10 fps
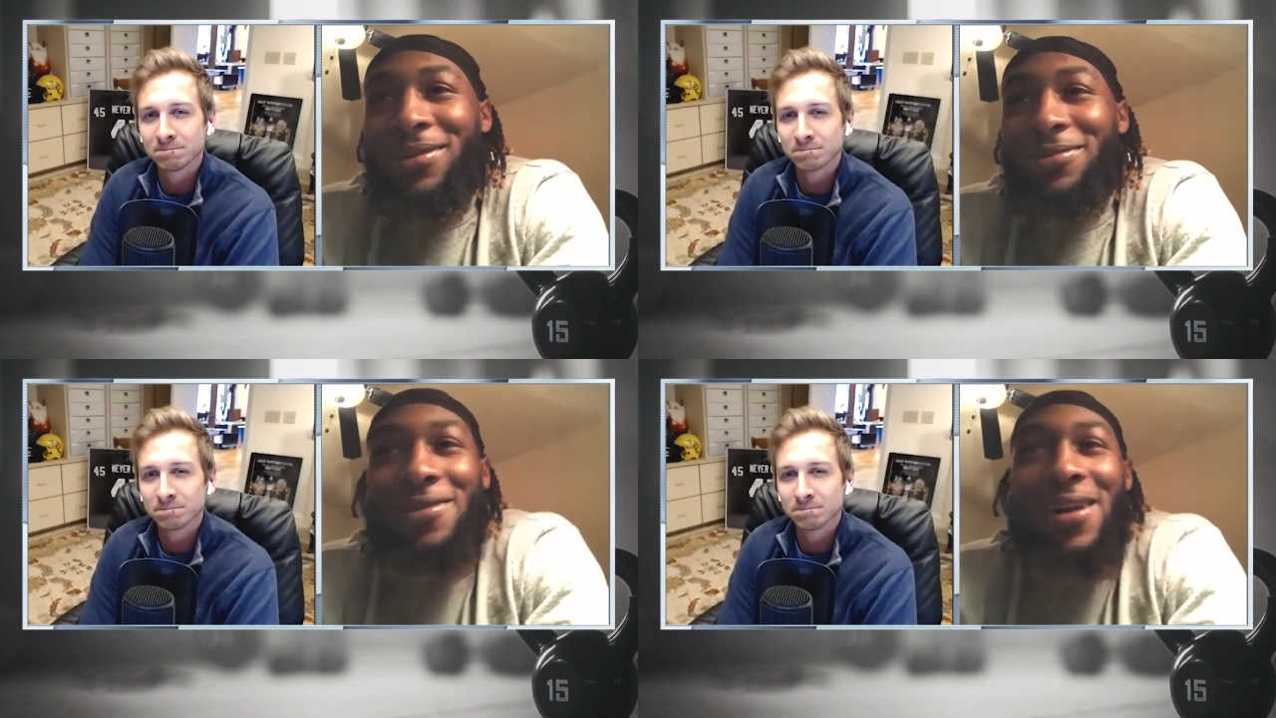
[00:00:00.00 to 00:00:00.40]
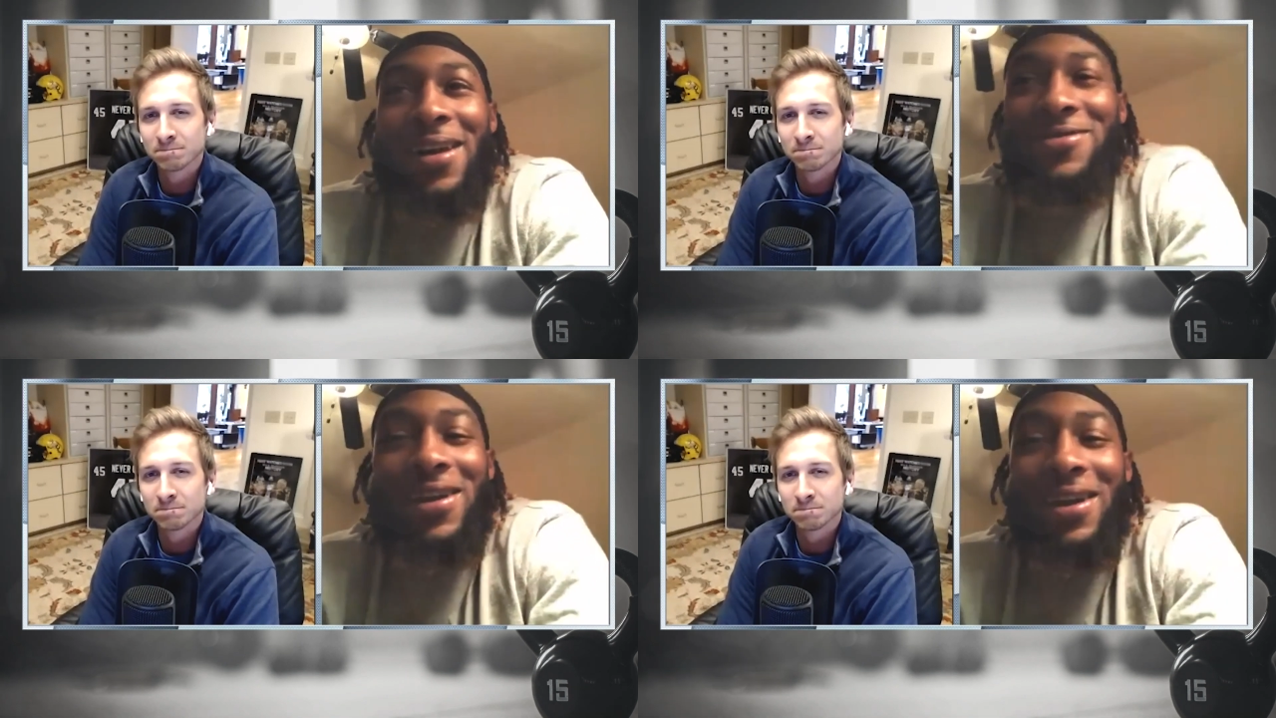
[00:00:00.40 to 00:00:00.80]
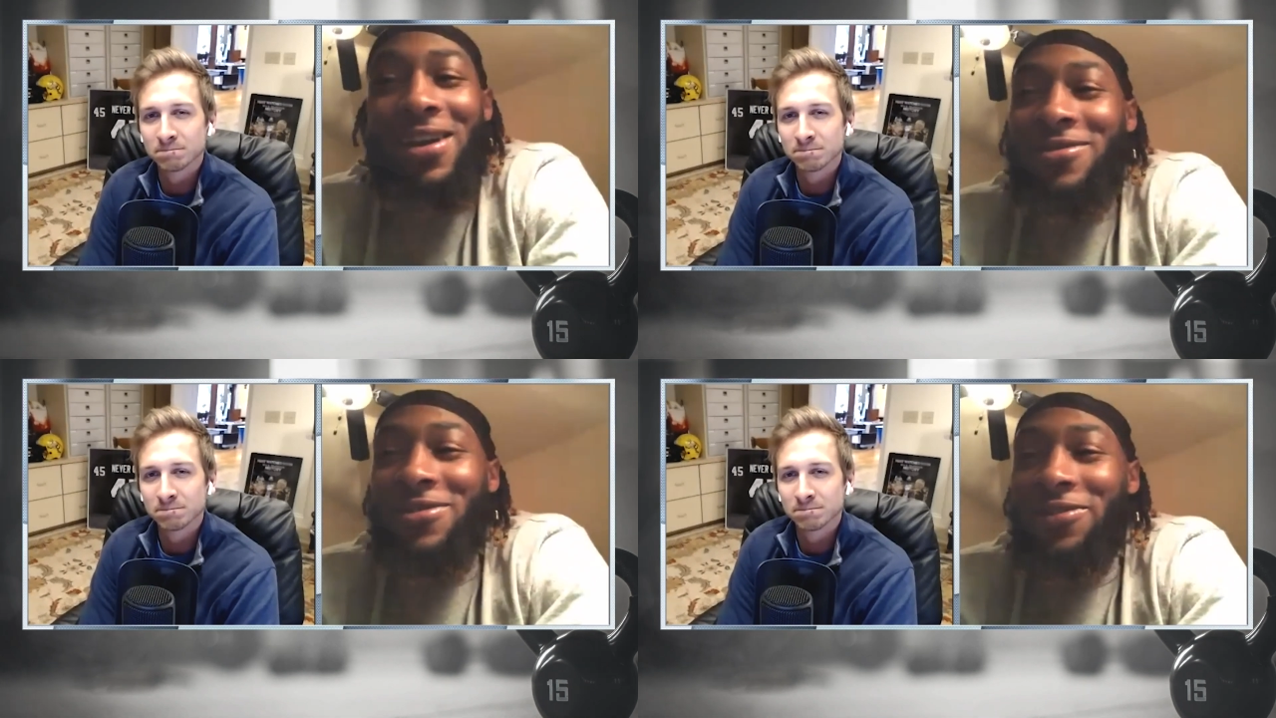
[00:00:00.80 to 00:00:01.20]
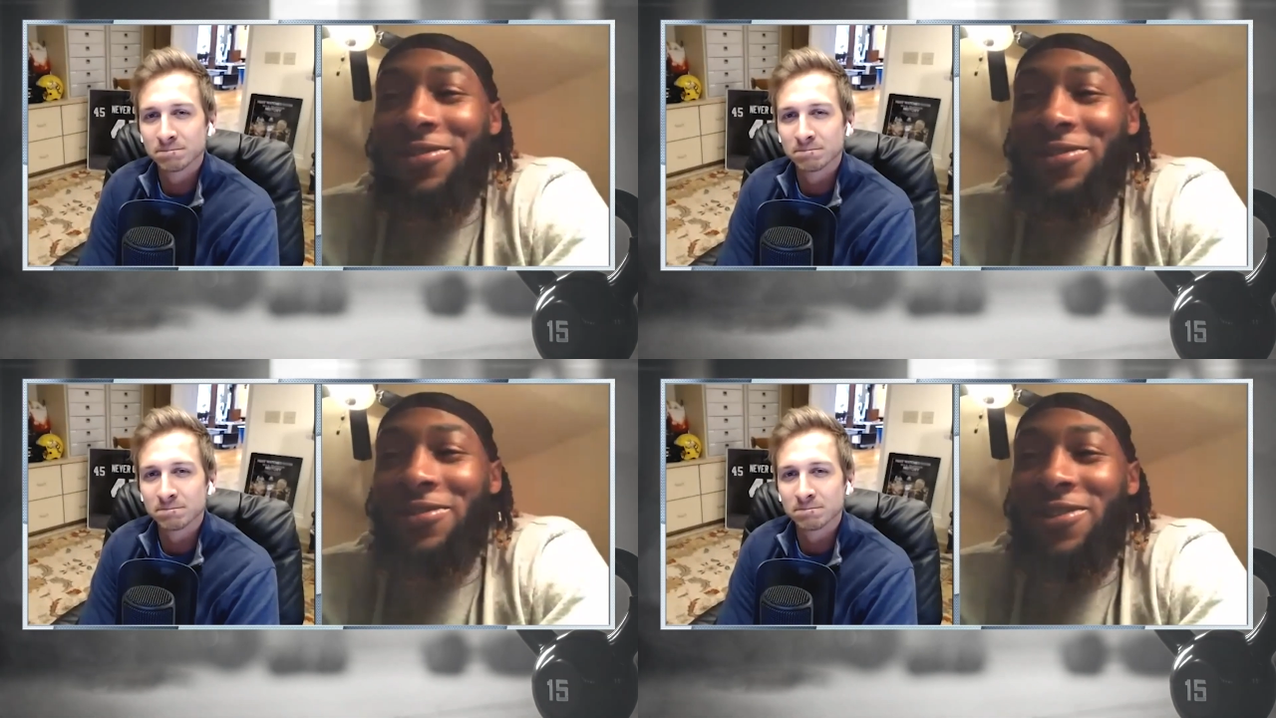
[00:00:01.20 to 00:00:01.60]
Speaker 1: Right after I got off the
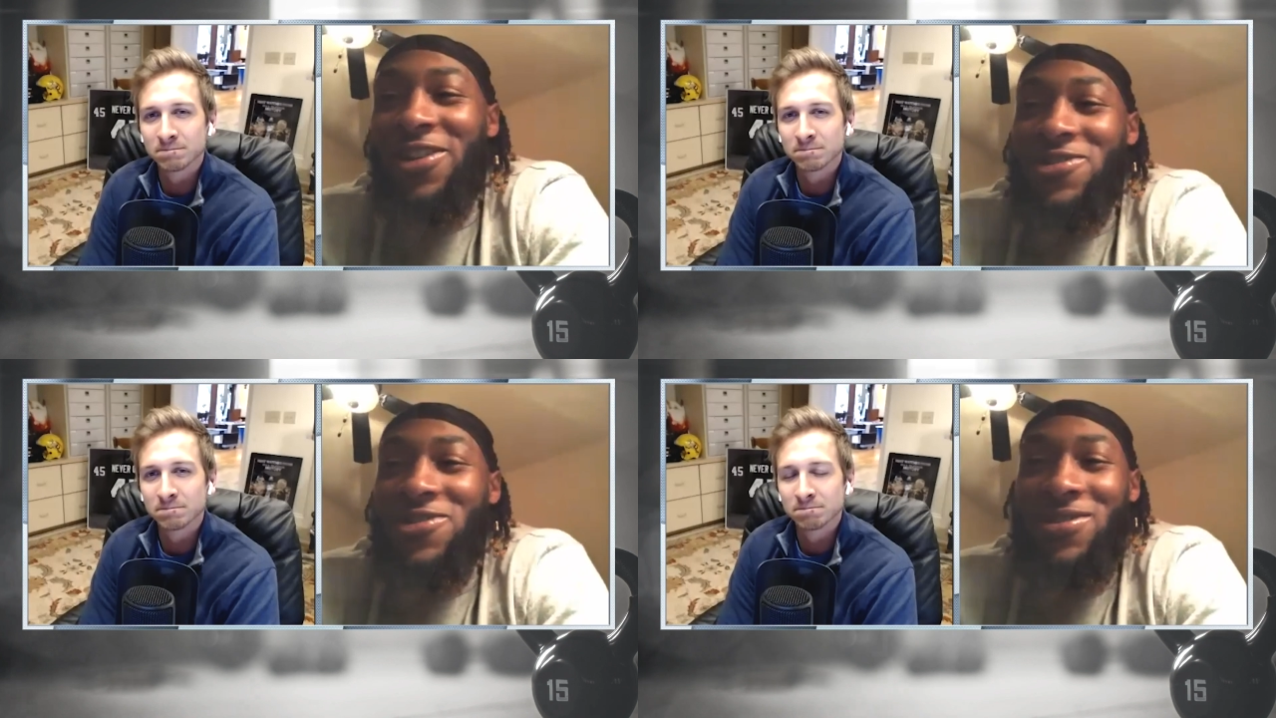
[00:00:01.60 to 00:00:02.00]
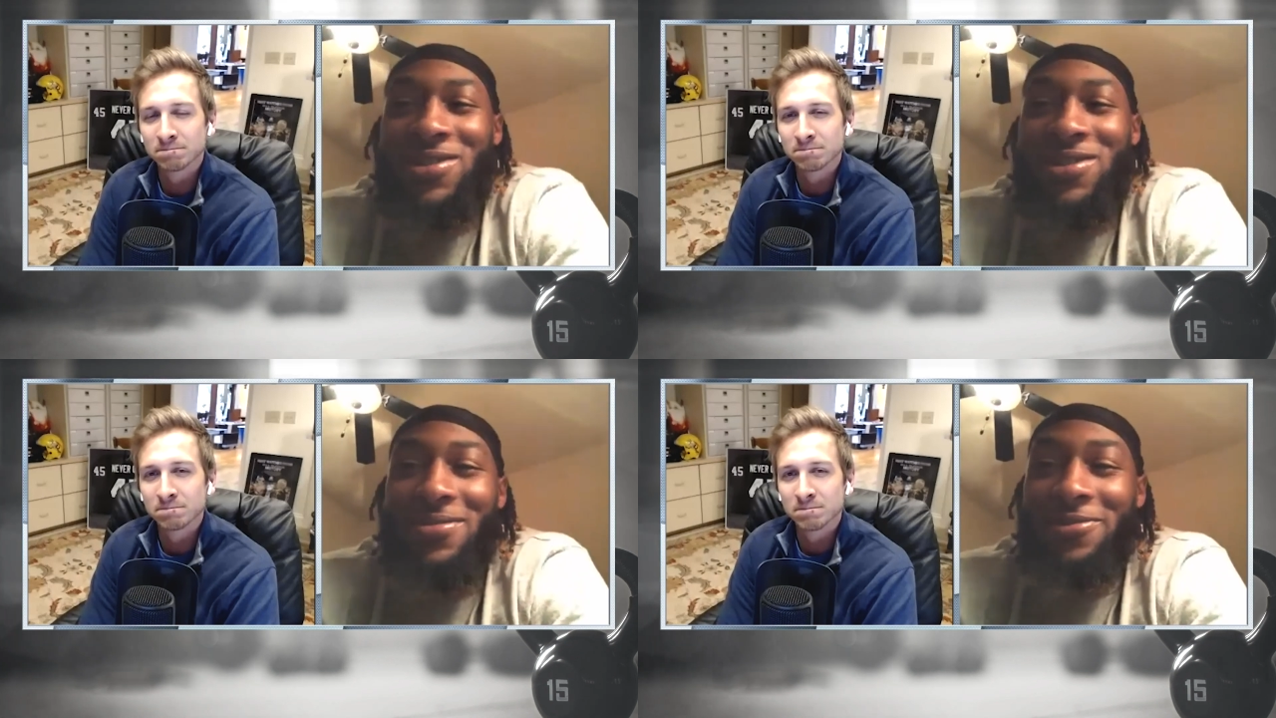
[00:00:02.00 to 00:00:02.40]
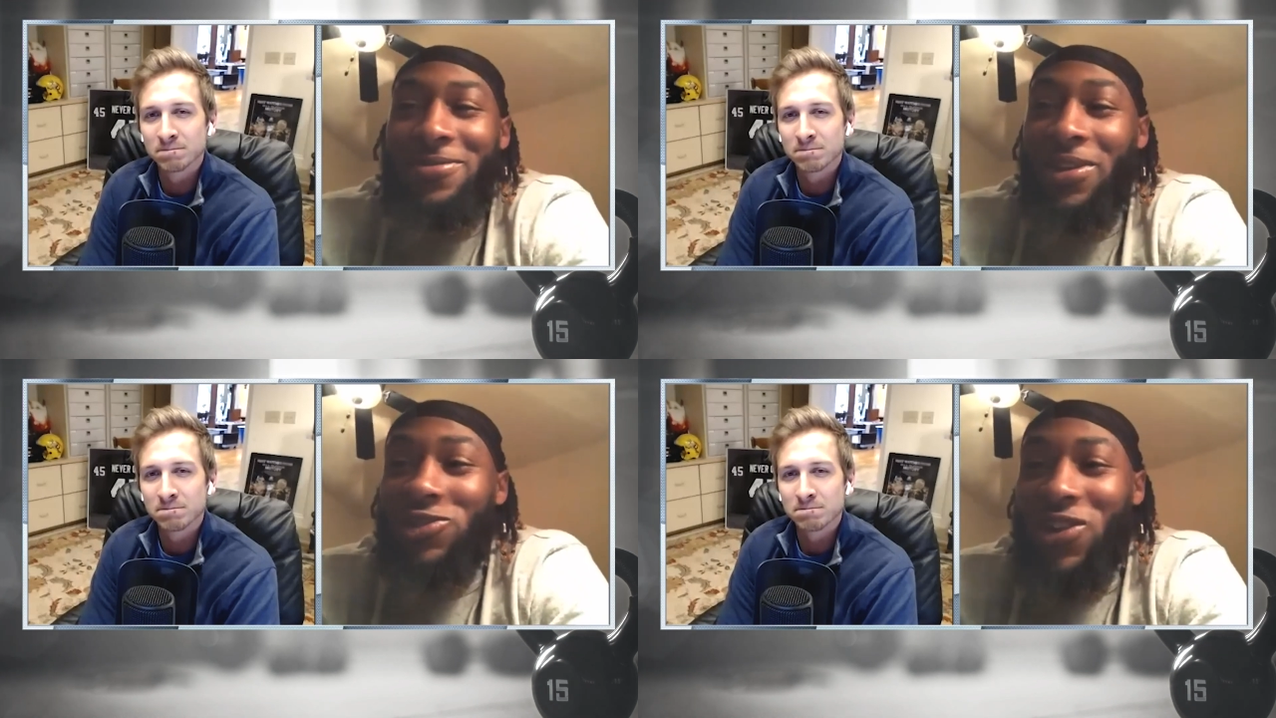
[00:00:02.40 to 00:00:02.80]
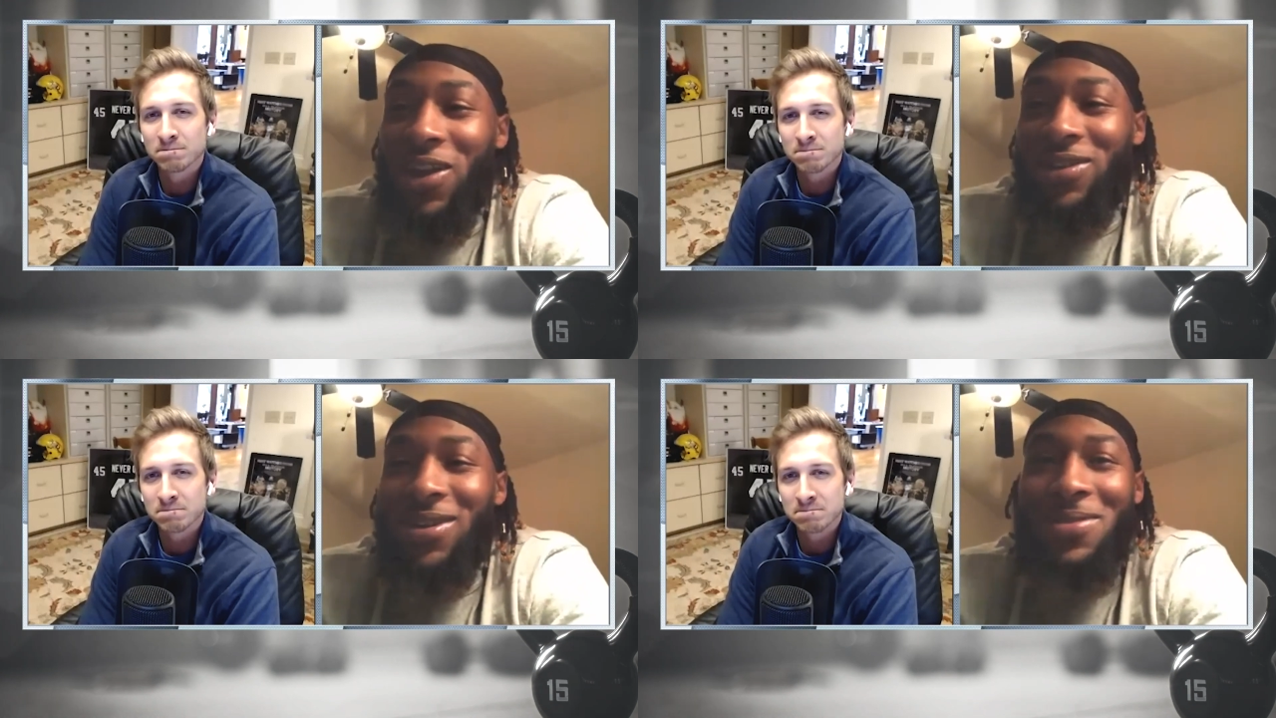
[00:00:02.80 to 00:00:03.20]
phone from being drafted, I'm like,